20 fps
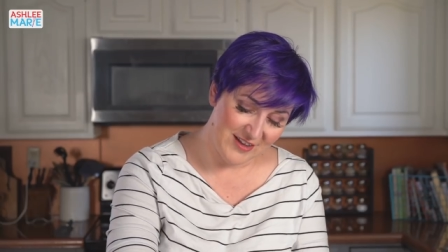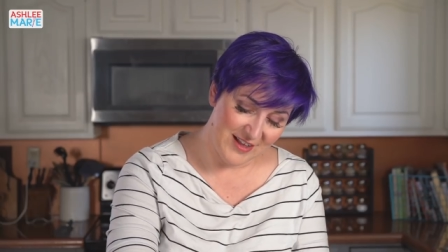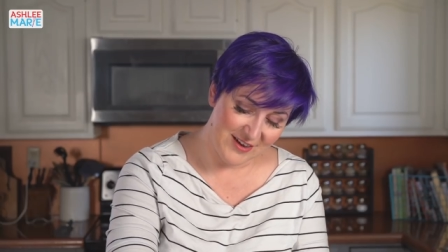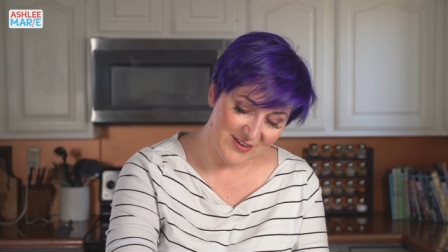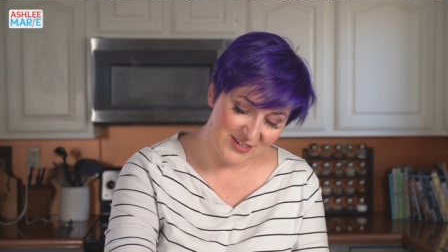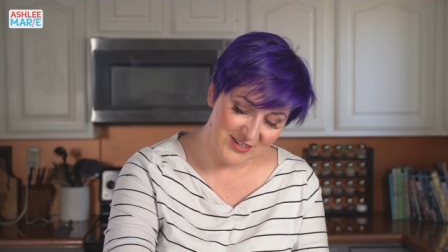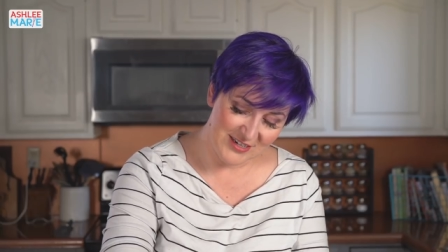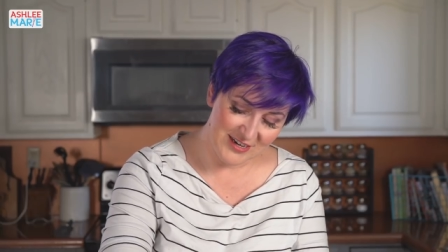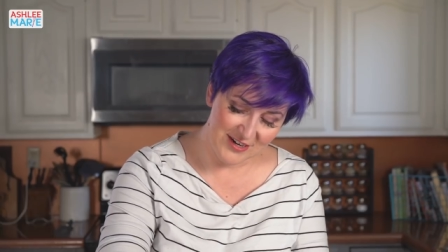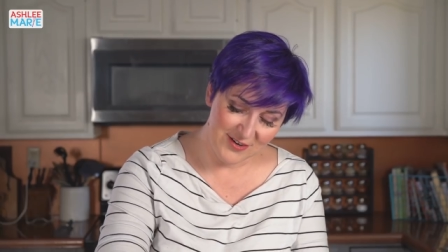How
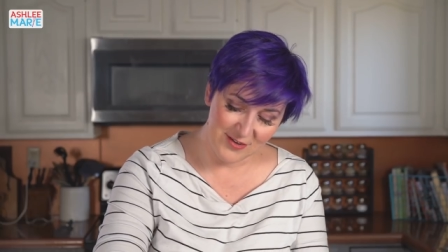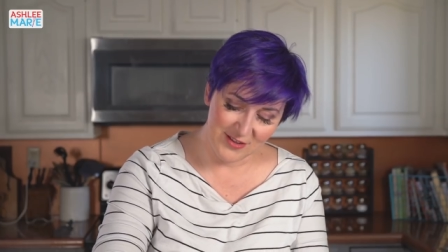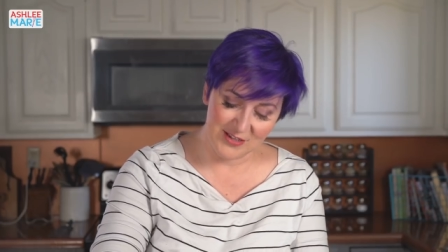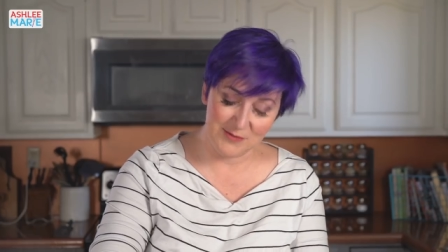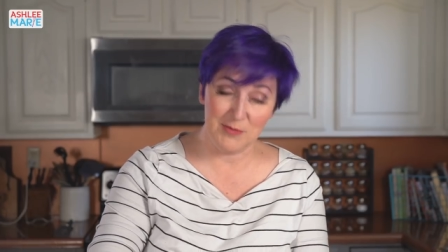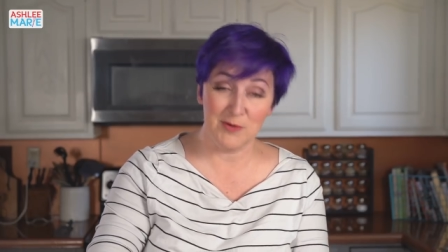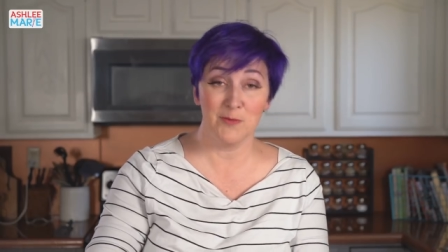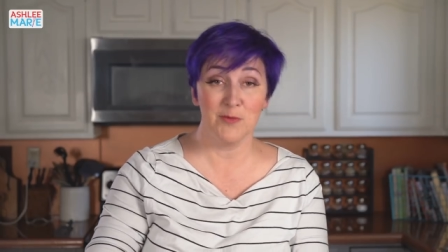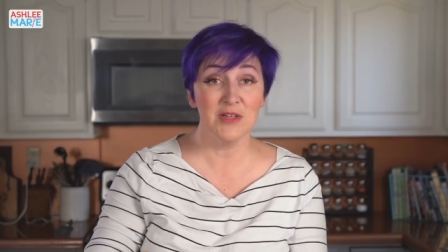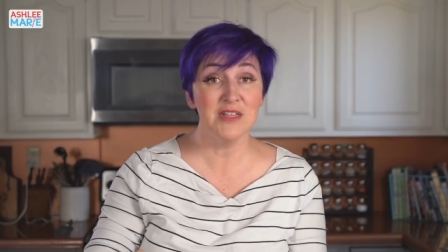she can do this?
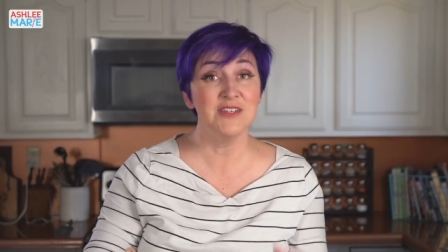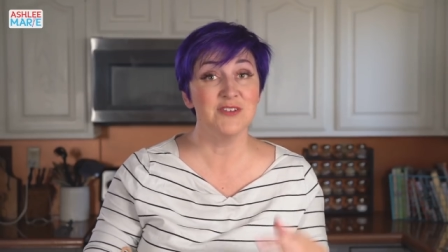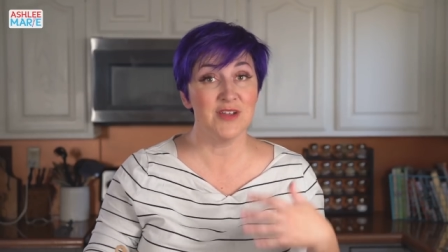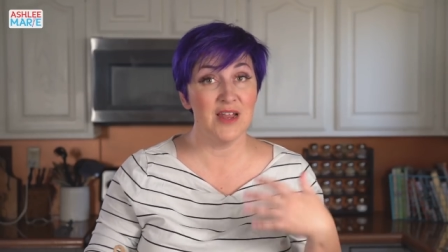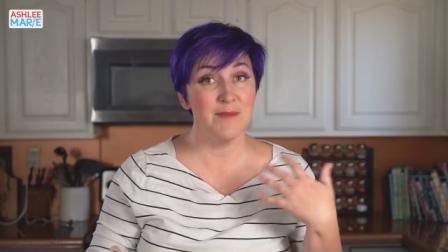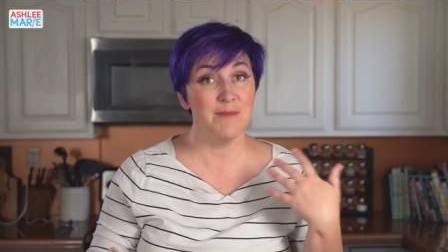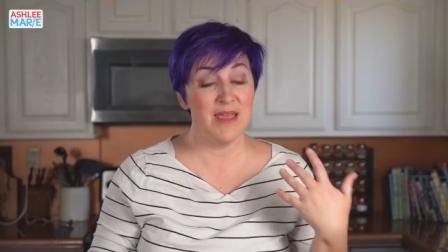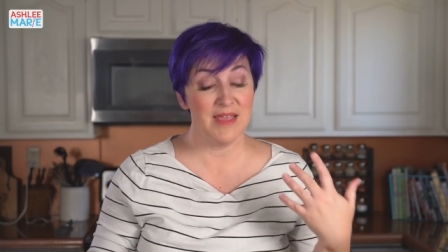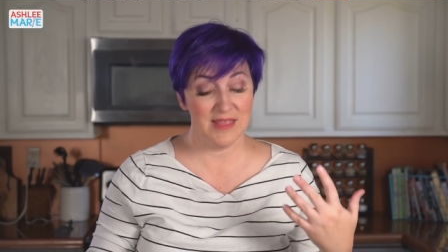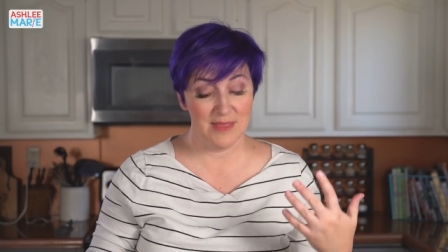But really trying
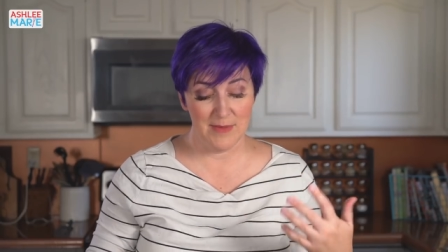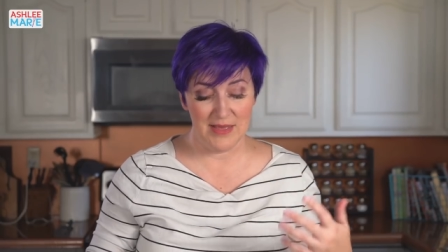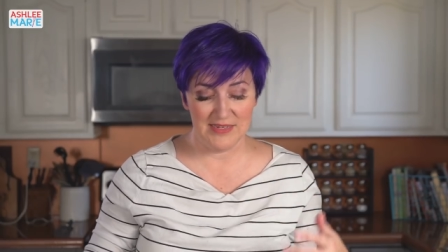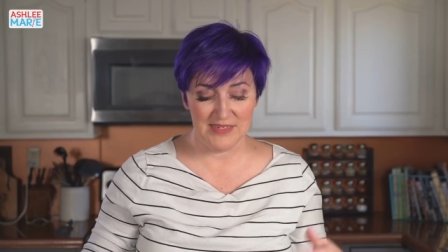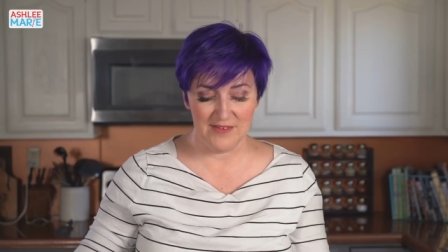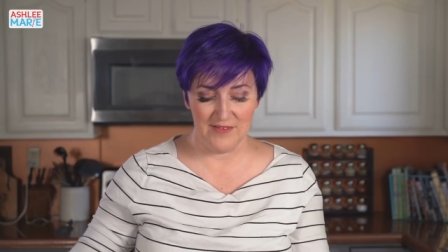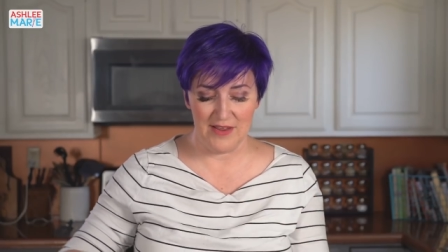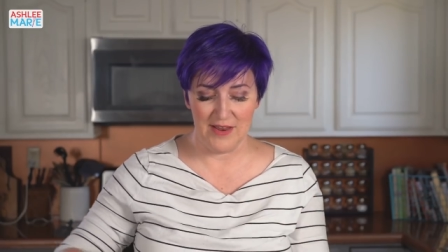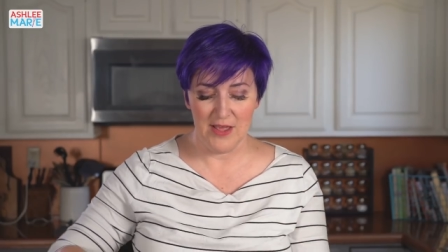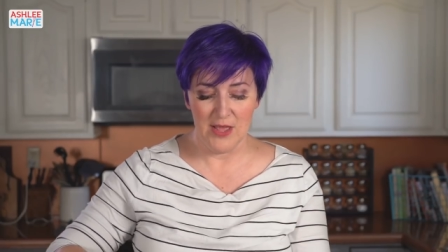to make the best
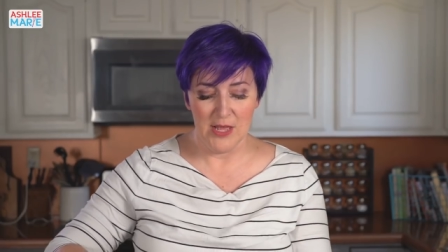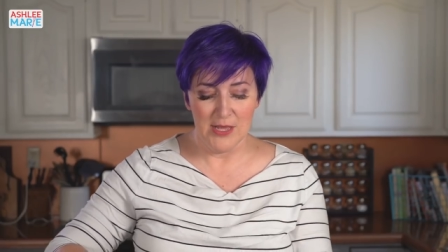of it.